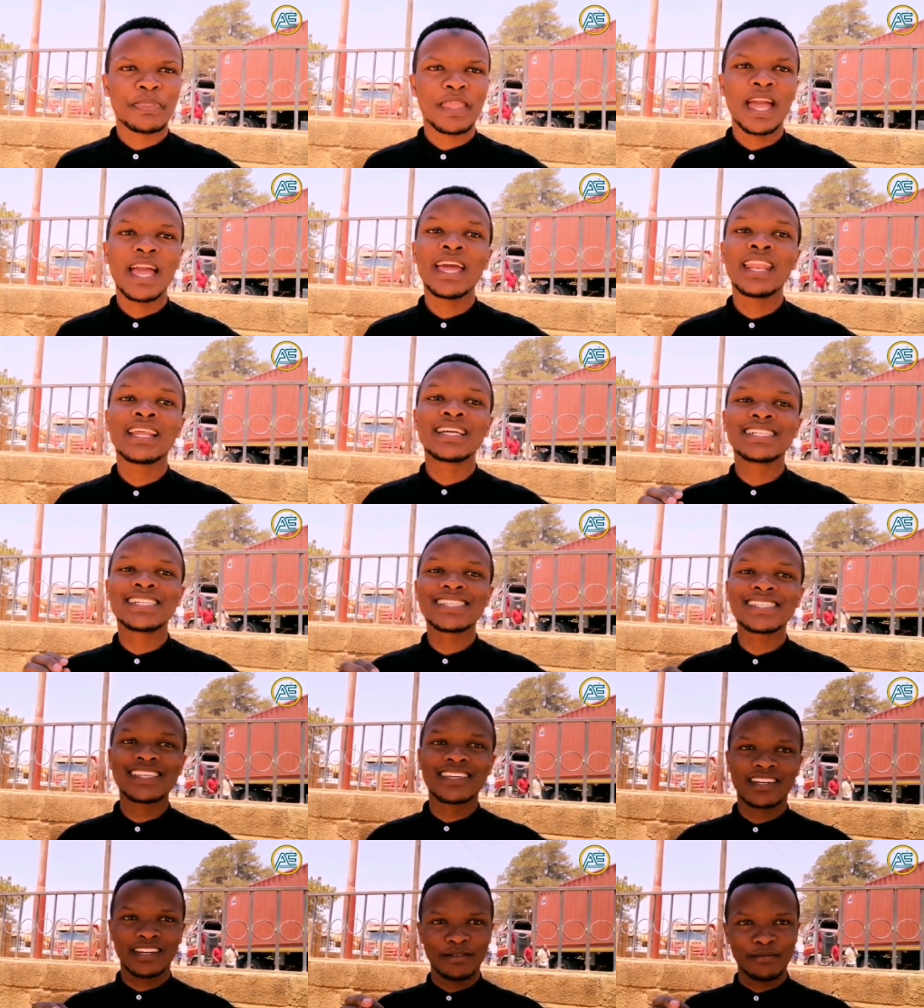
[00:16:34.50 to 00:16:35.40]
And I
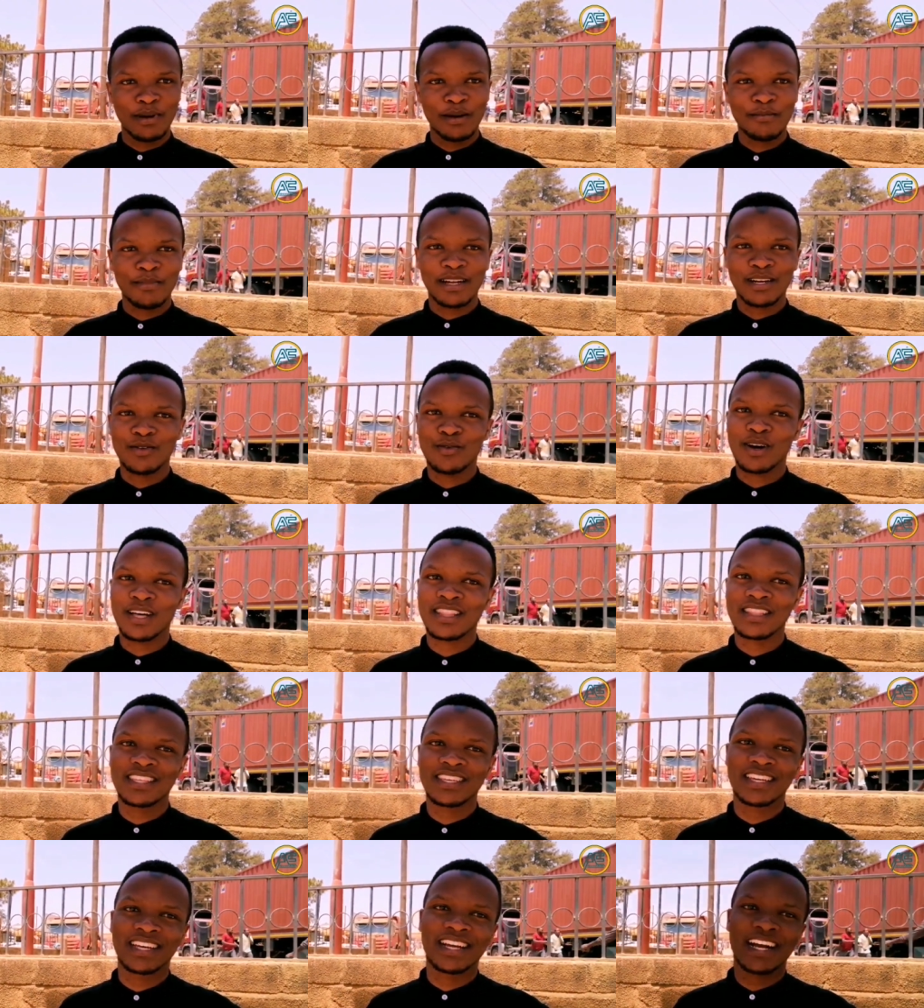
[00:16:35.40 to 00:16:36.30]
just remembered one
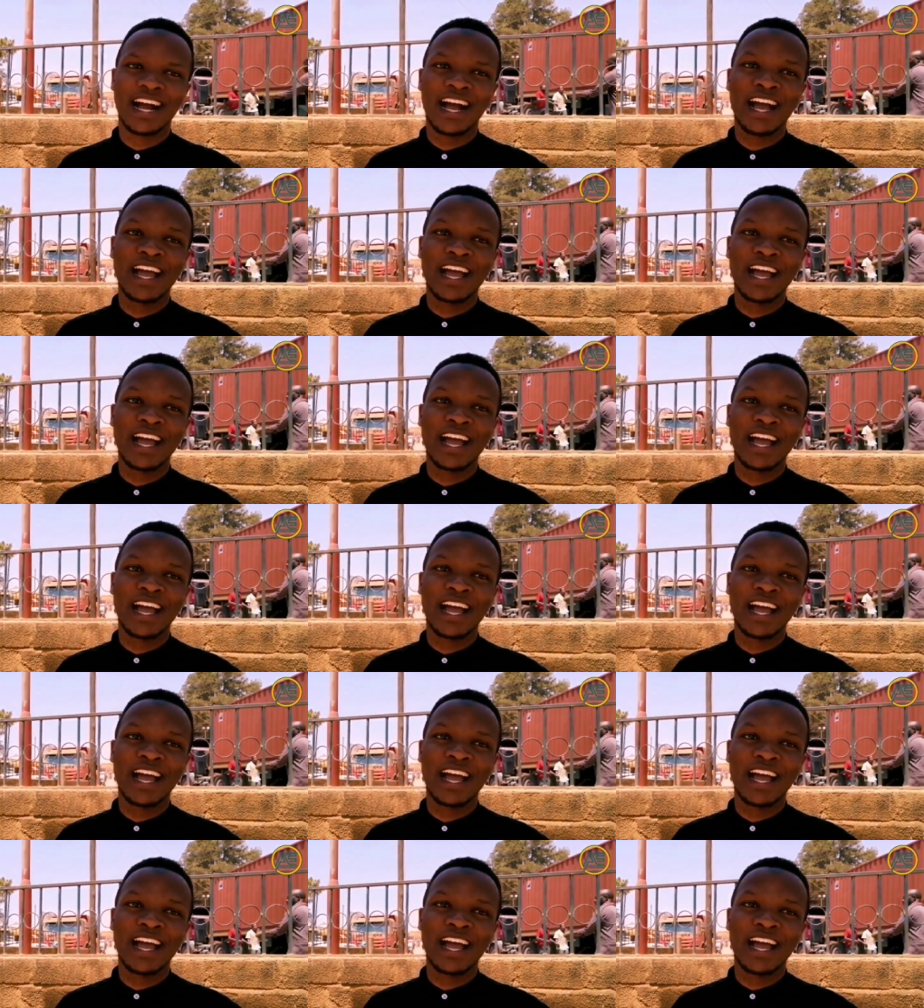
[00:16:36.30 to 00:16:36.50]
thing.